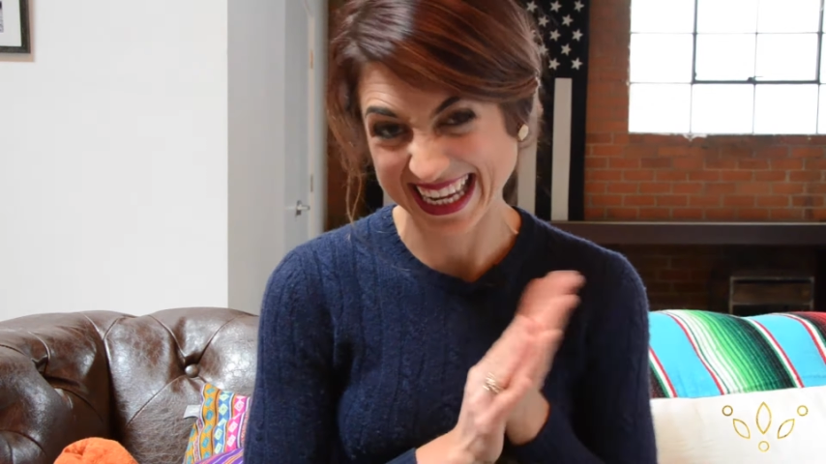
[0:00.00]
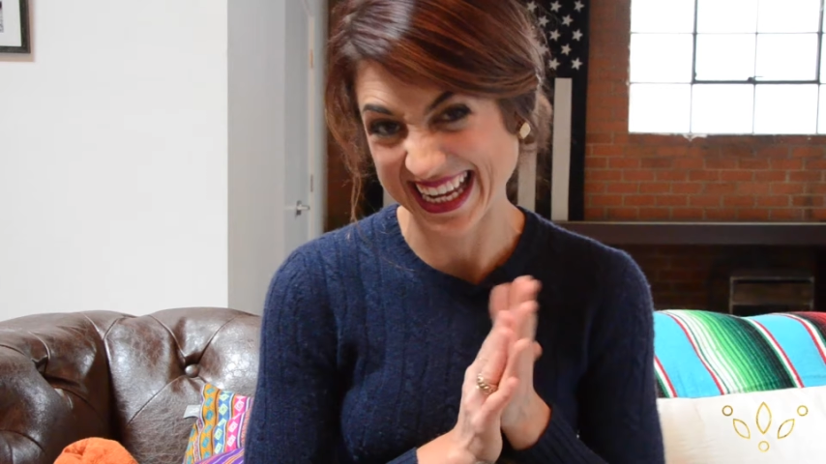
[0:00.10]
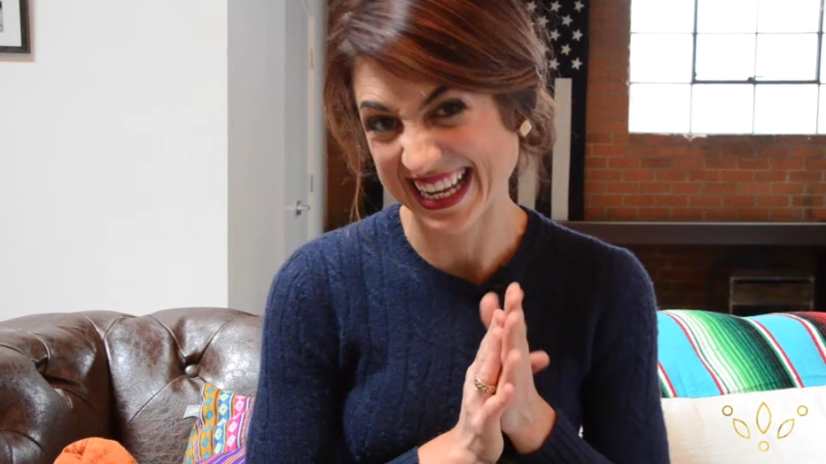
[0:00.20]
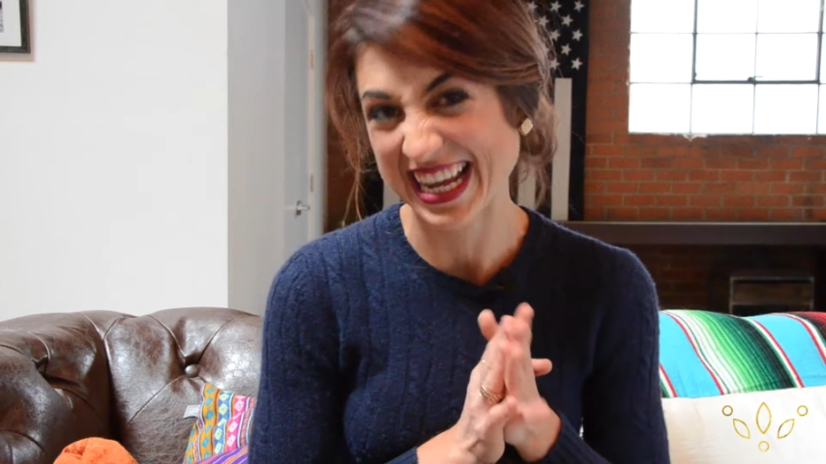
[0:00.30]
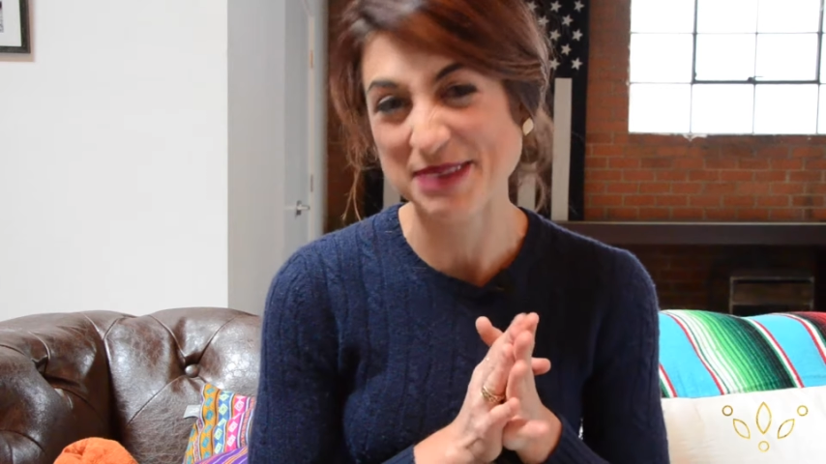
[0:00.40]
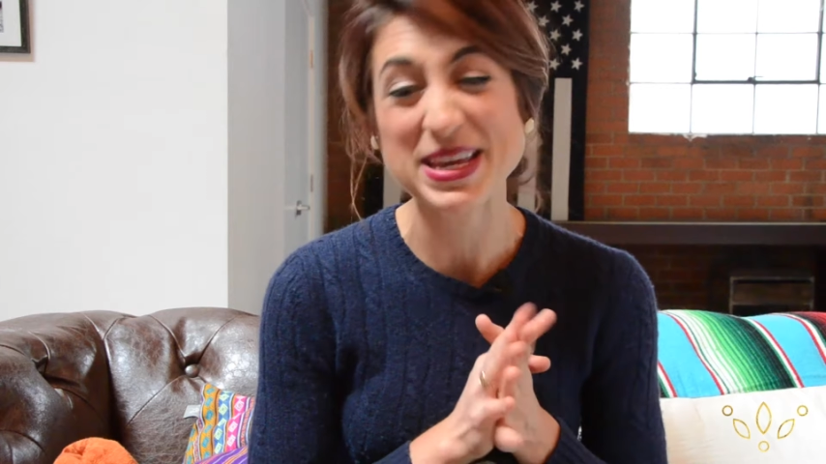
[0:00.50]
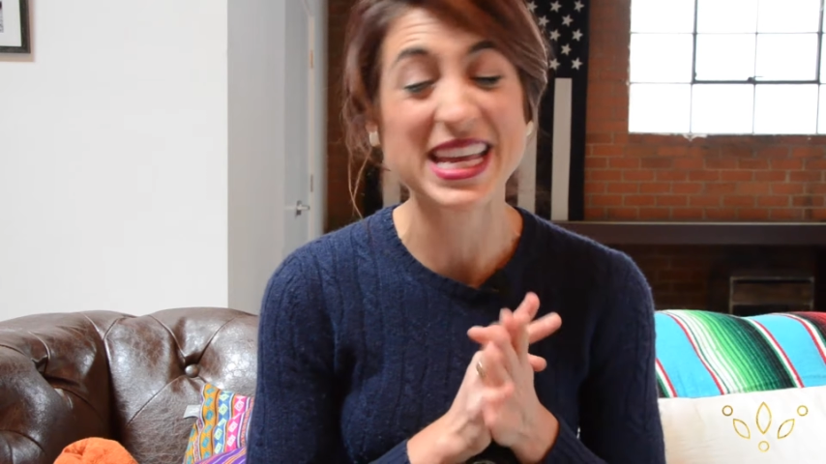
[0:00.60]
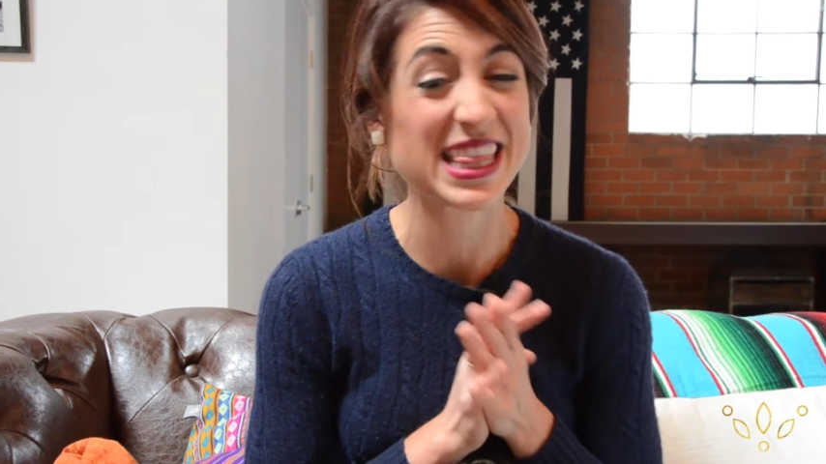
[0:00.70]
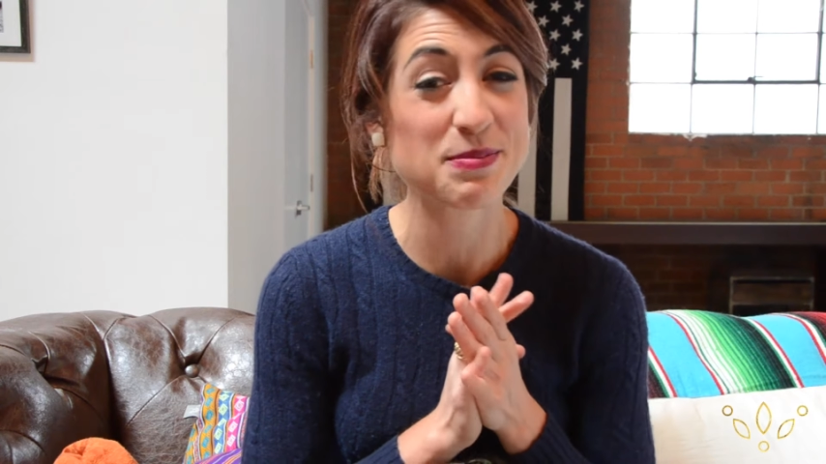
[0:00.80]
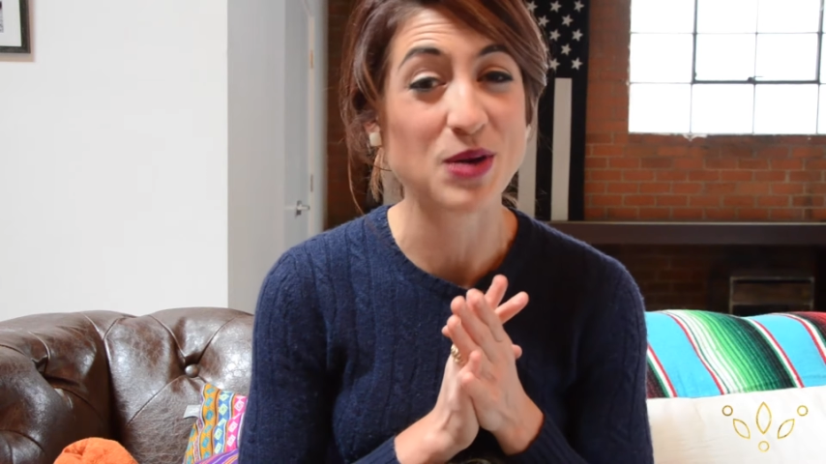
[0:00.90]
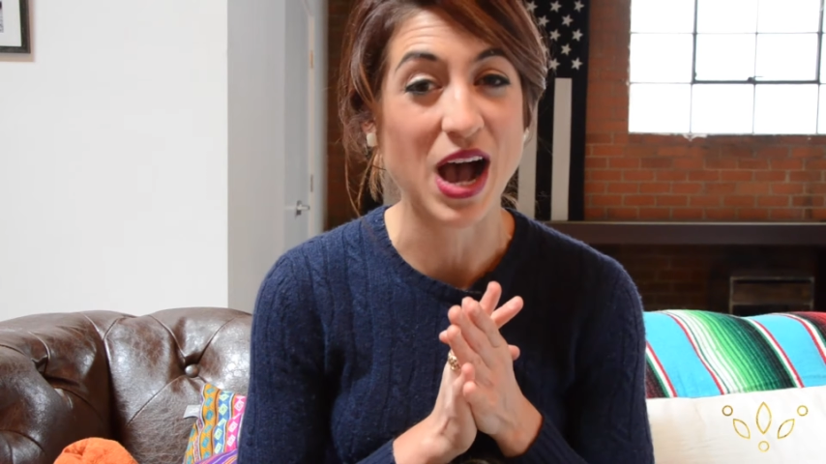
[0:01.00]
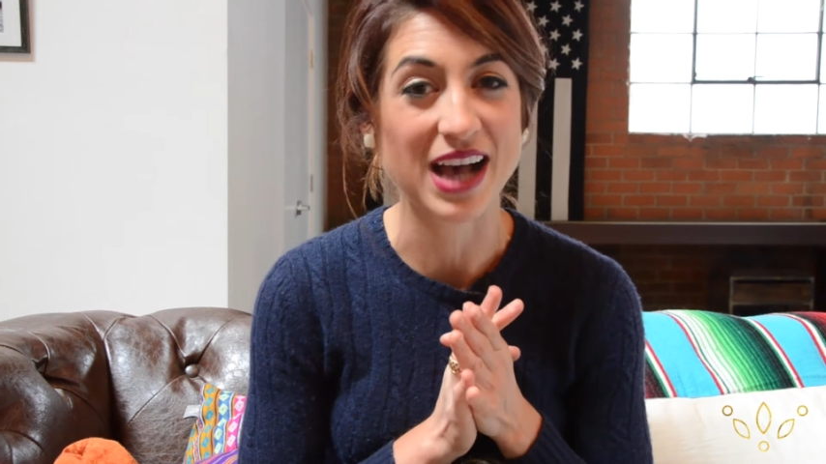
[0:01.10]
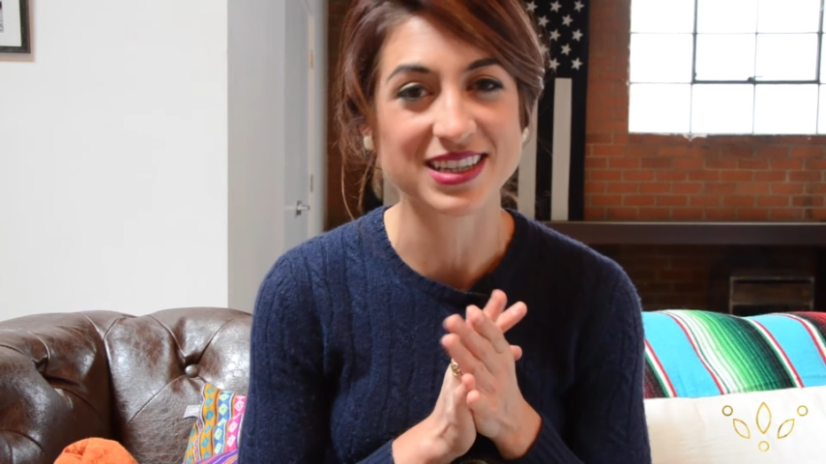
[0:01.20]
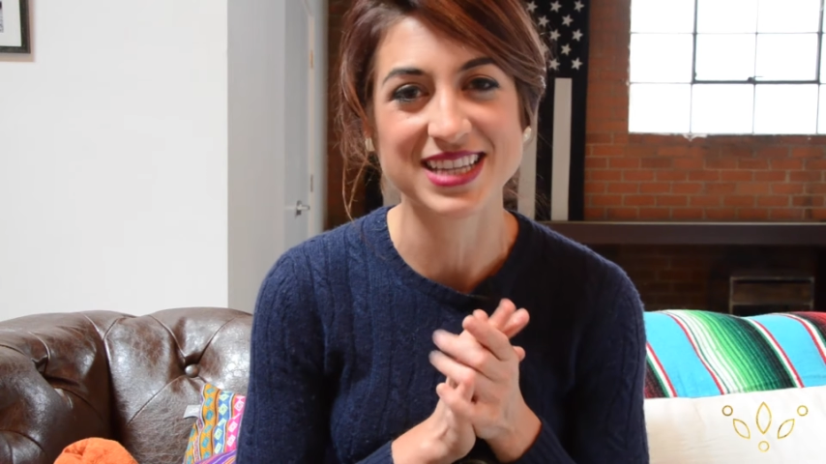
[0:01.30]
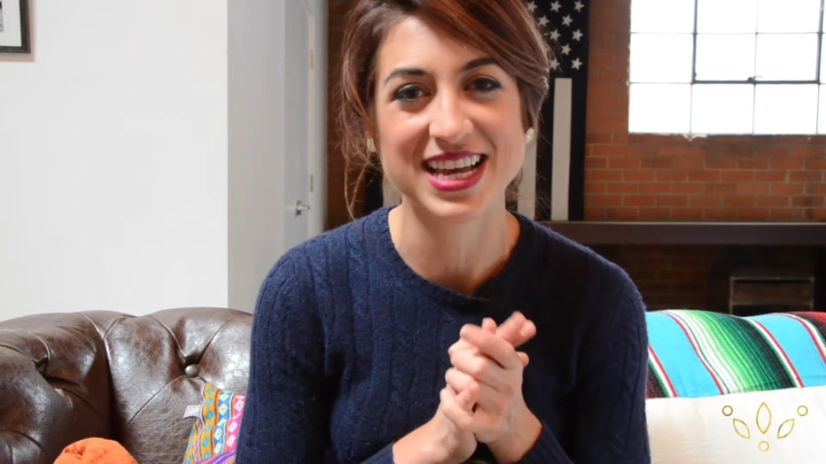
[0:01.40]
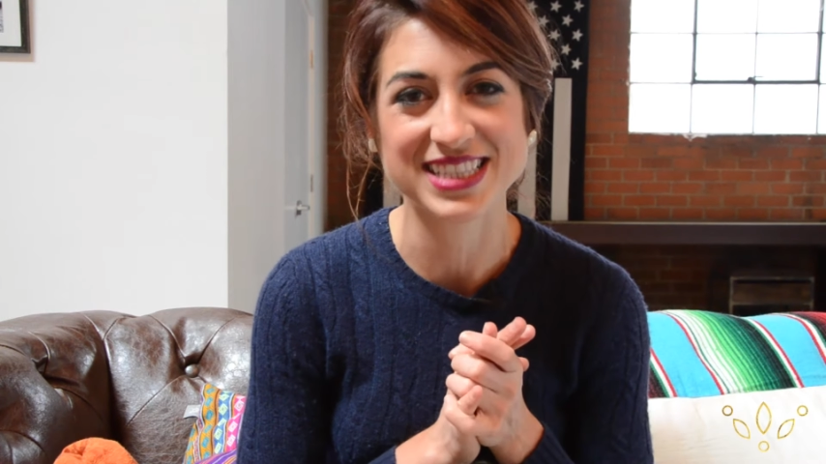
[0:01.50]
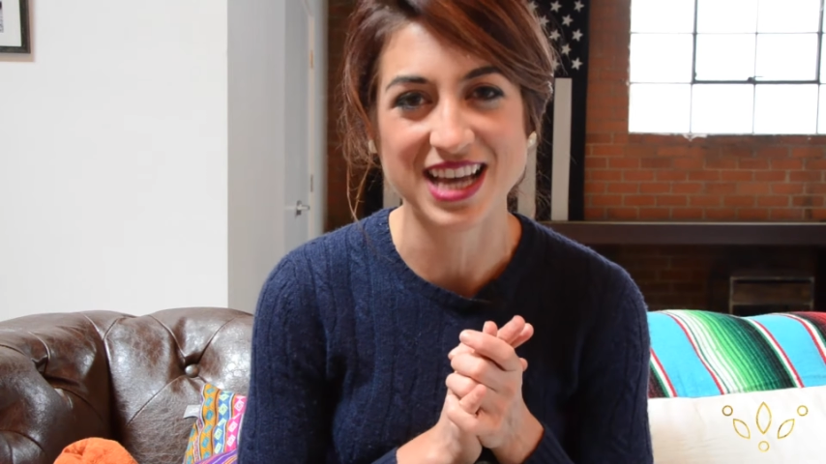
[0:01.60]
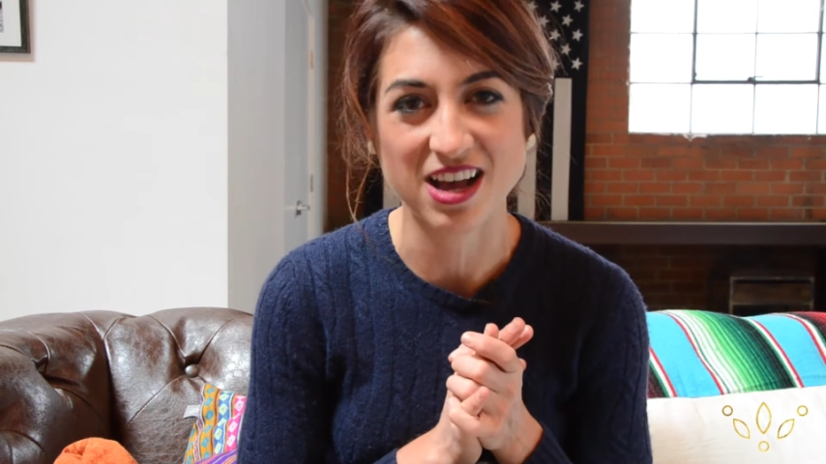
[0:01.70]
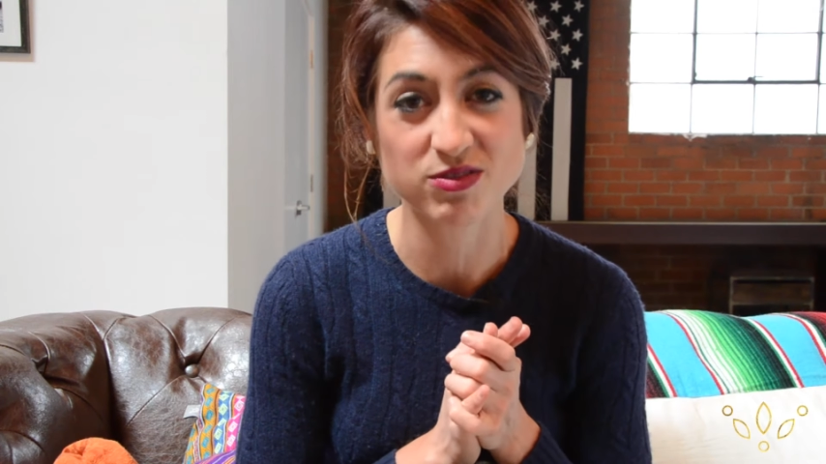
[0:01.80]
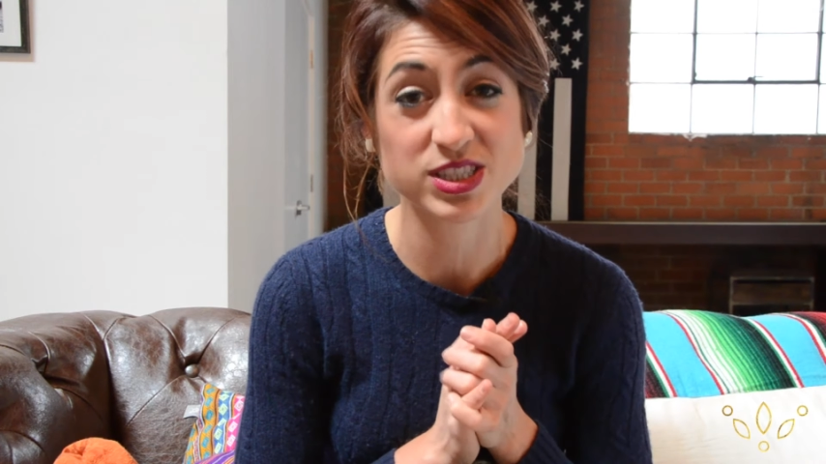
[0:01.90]
and I'm in the process
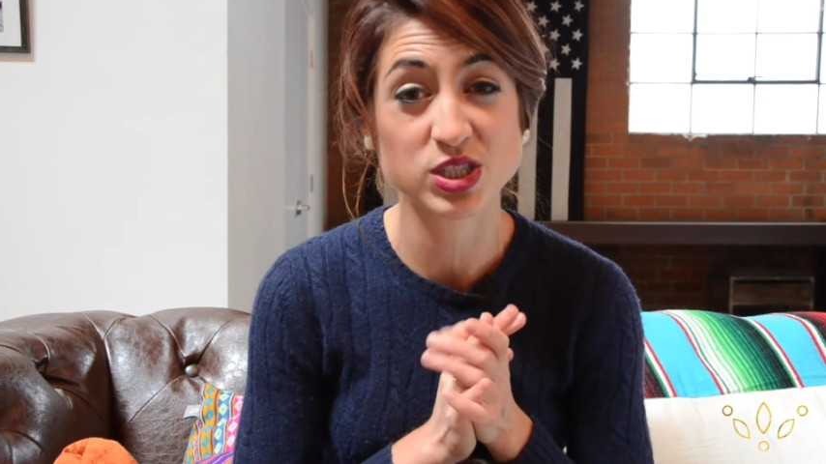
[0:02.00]
of